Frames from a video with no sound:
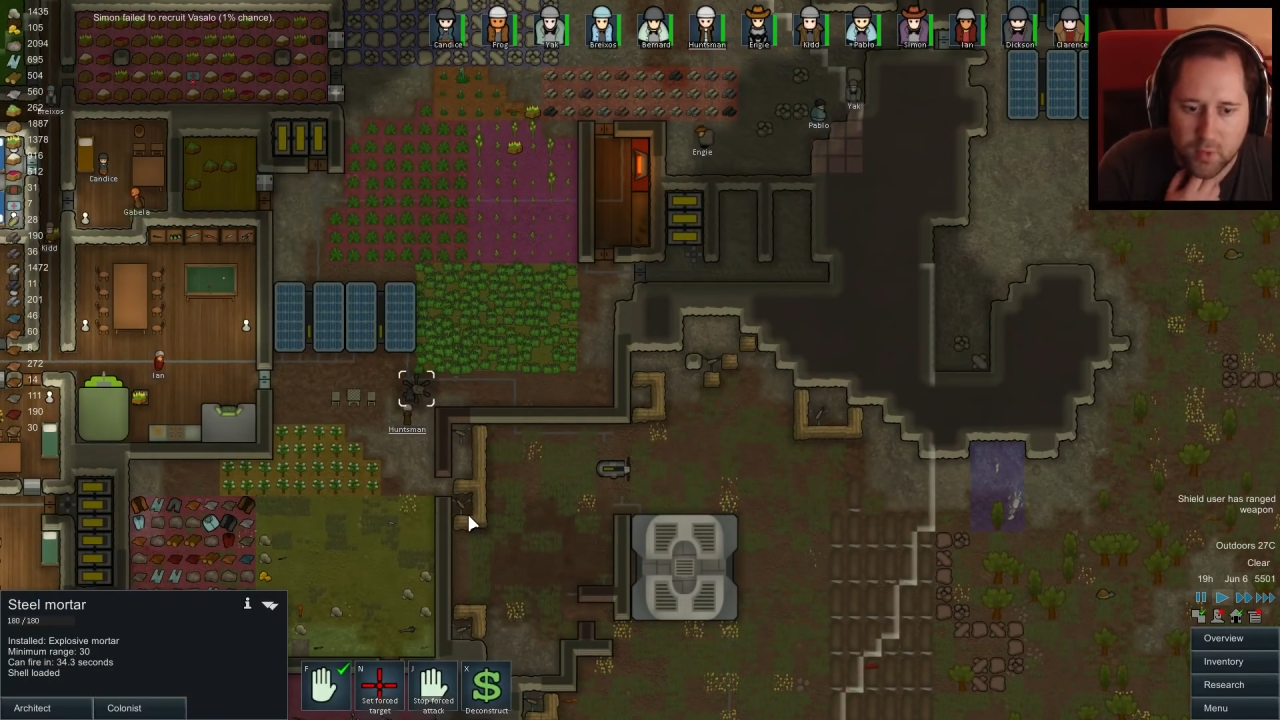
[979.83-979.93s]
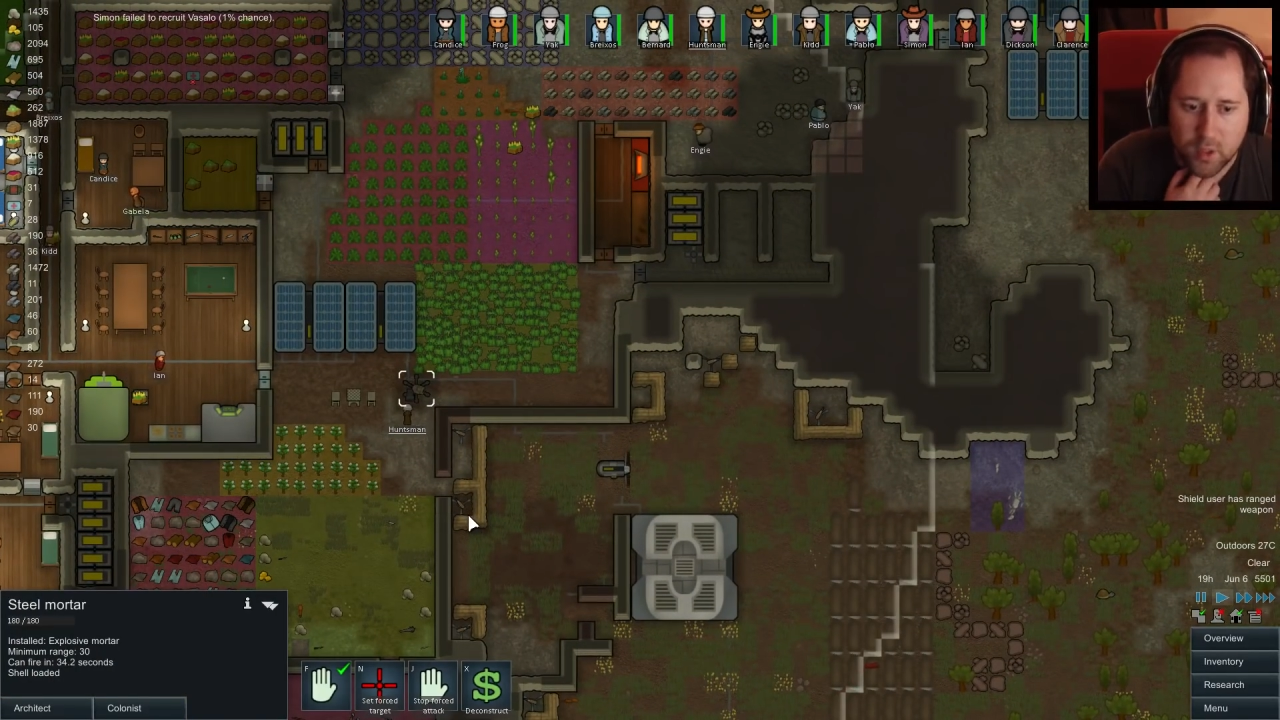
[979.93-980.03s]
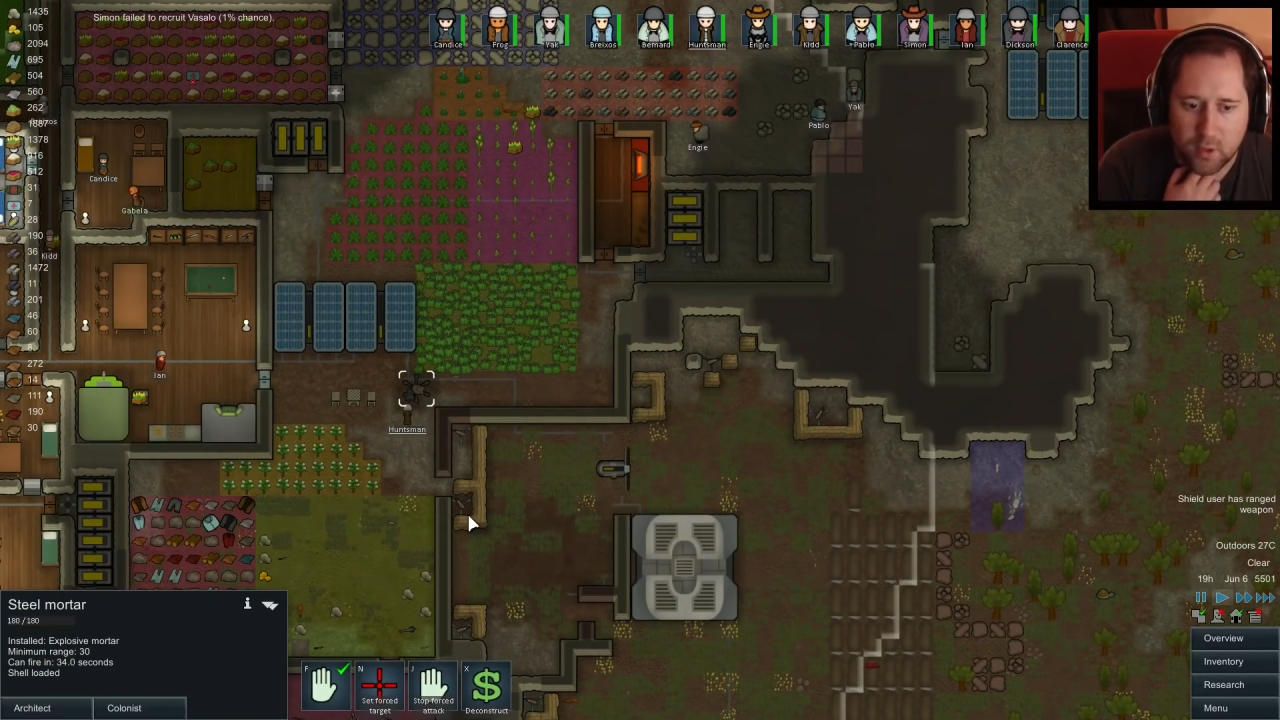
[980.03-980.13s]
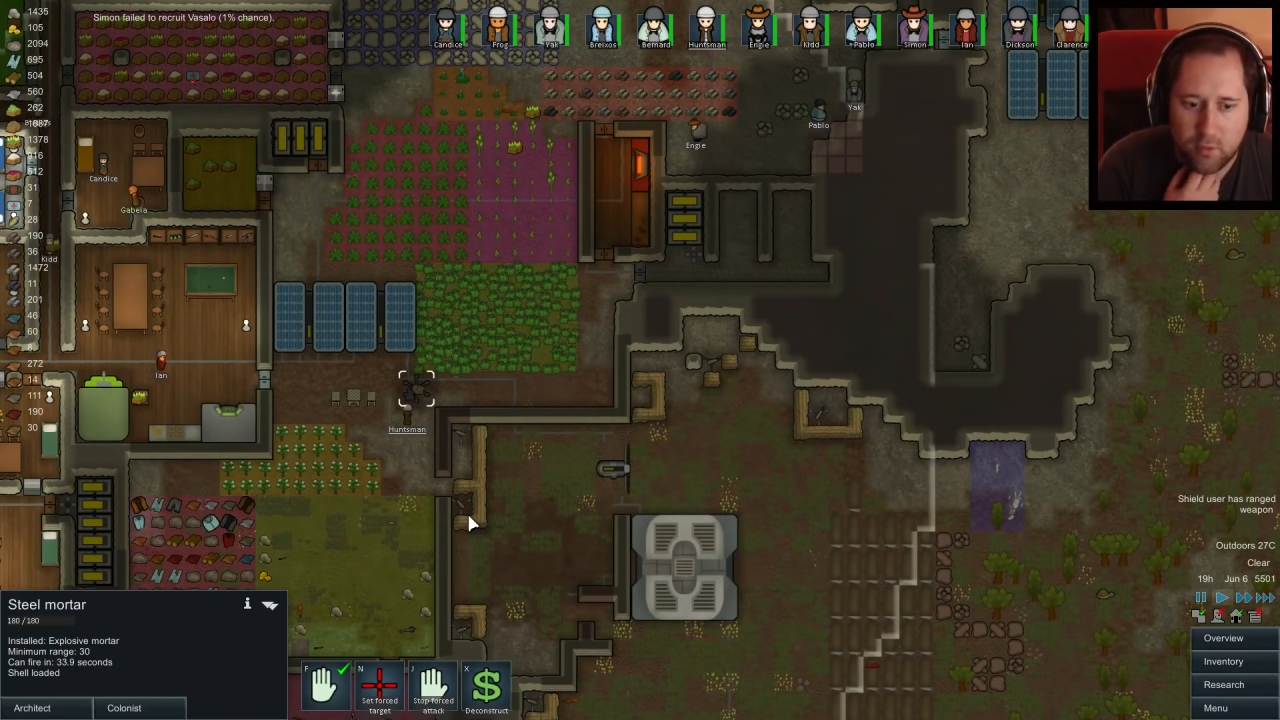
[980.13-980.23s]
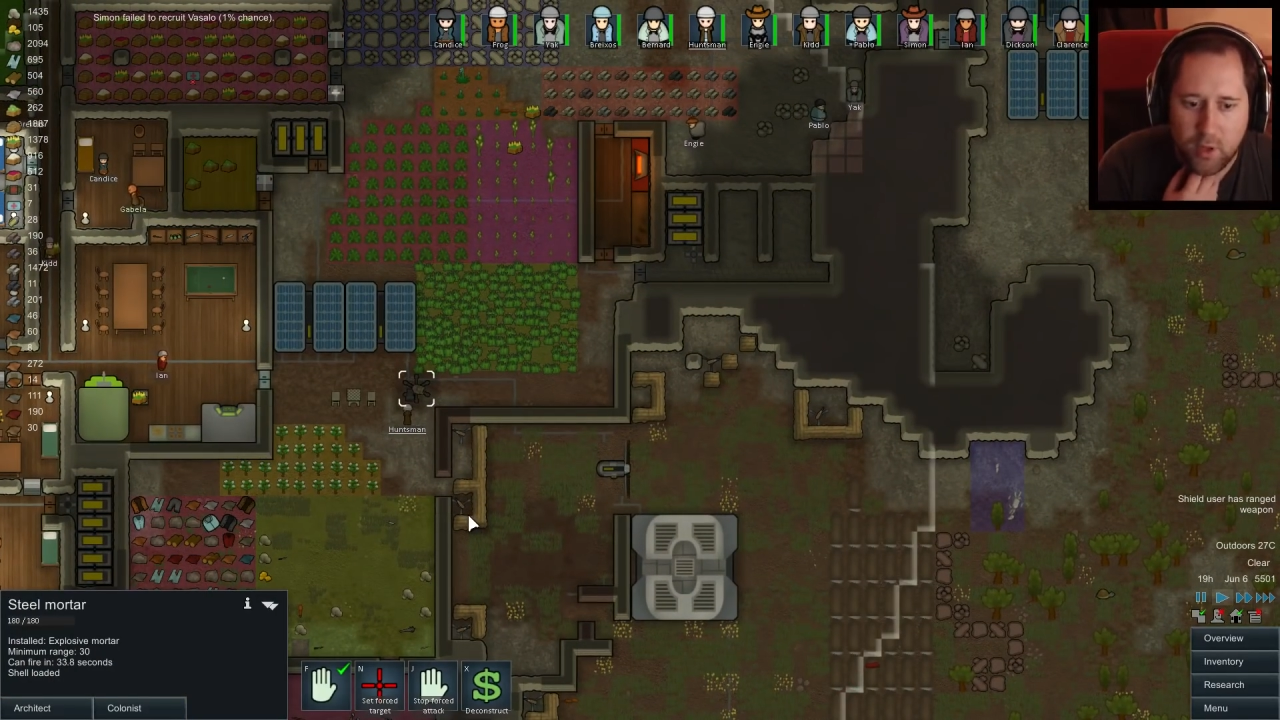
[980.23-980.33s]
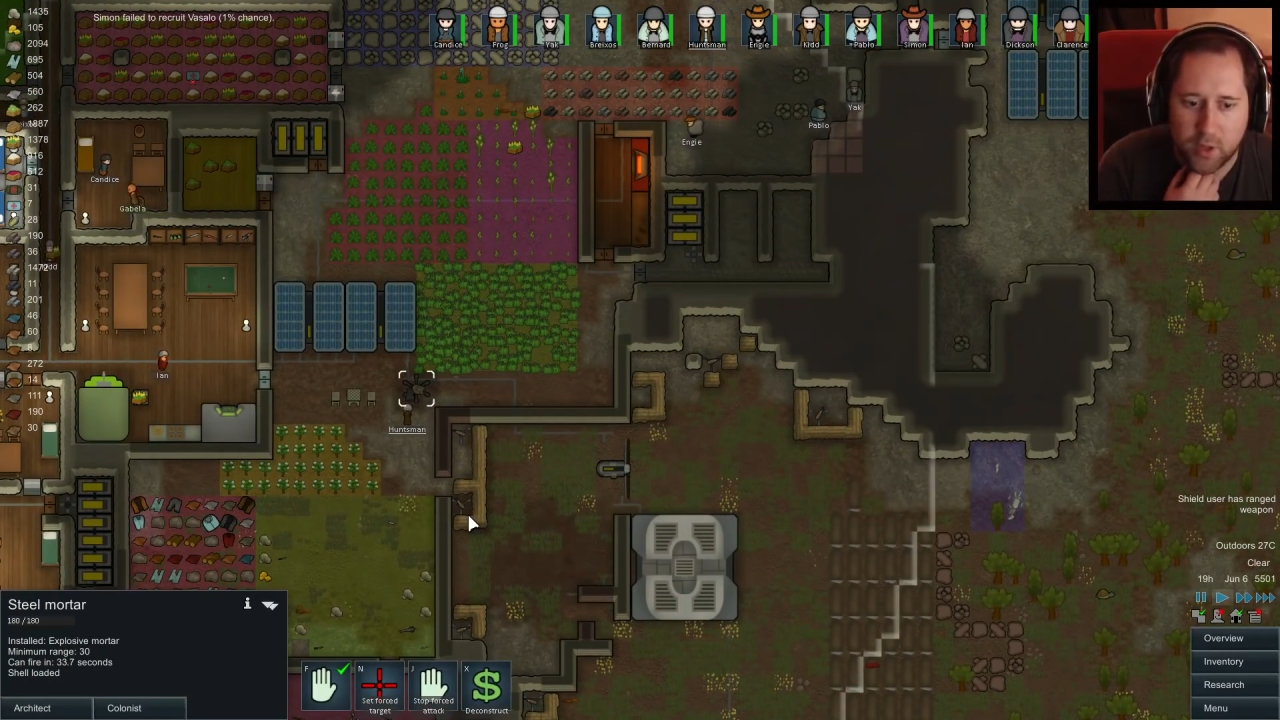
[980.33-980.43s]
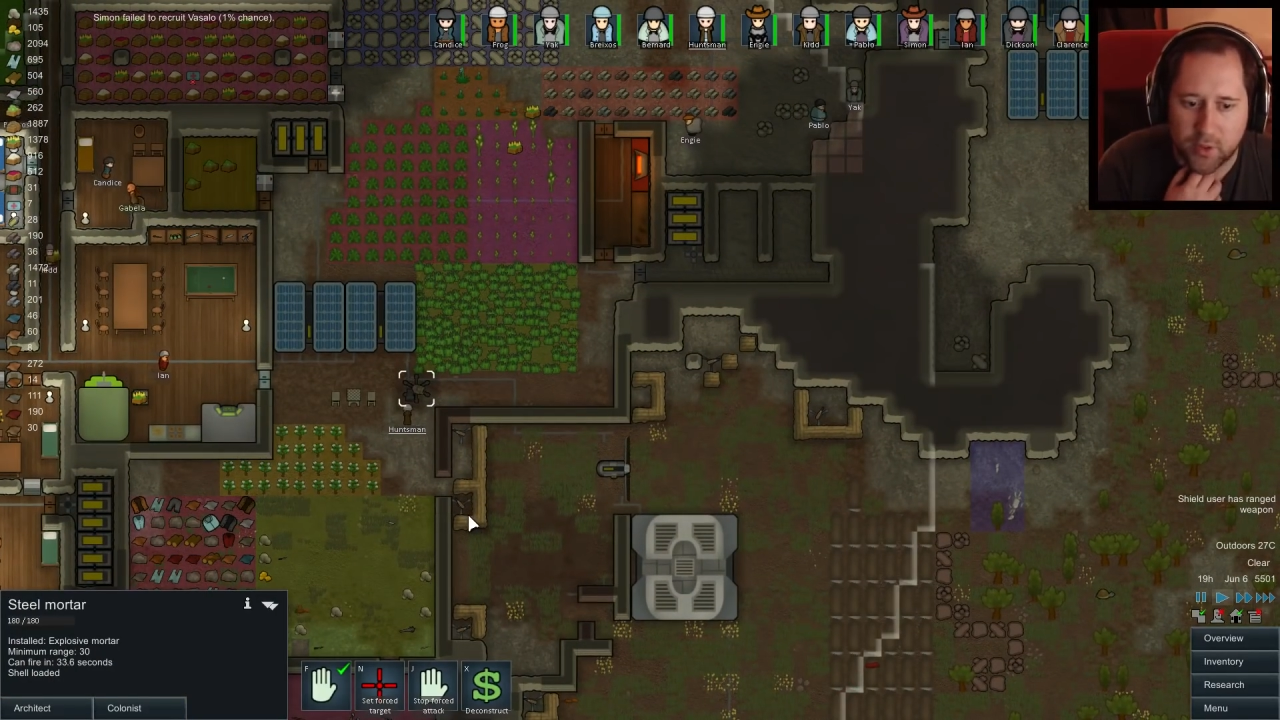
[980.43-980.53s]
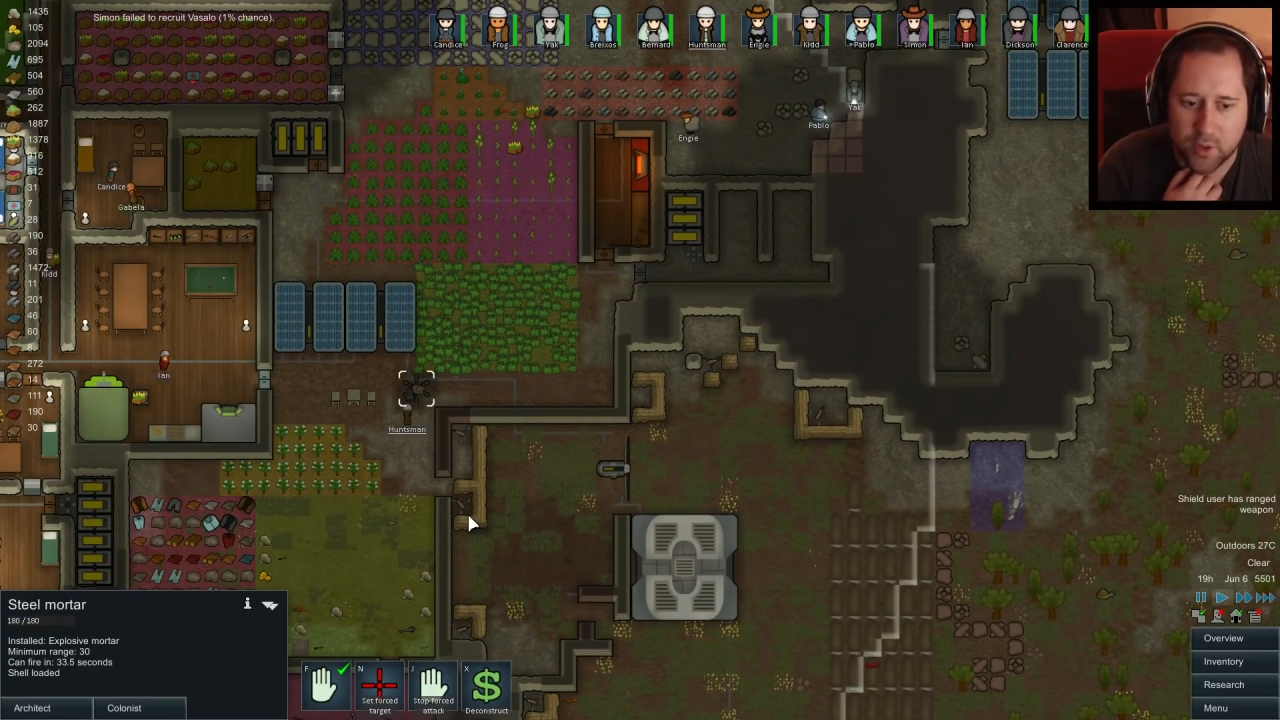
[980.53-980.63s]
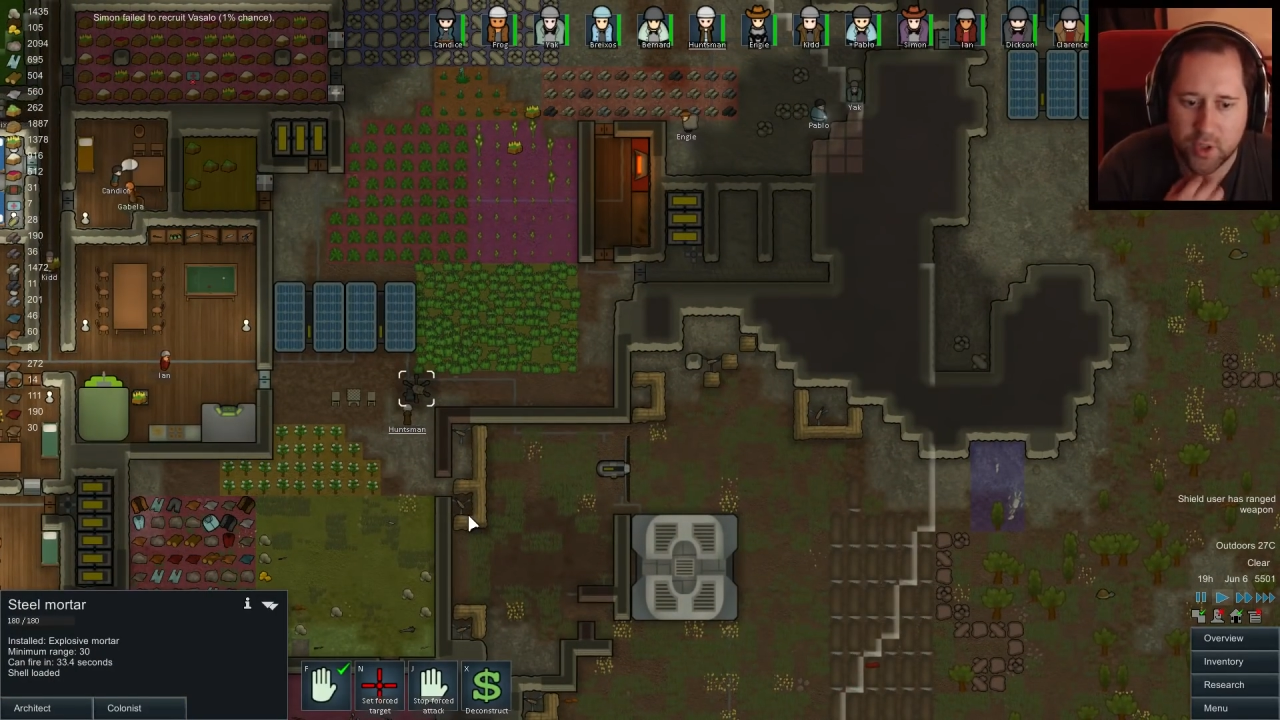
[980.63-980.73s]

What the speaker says: Right, its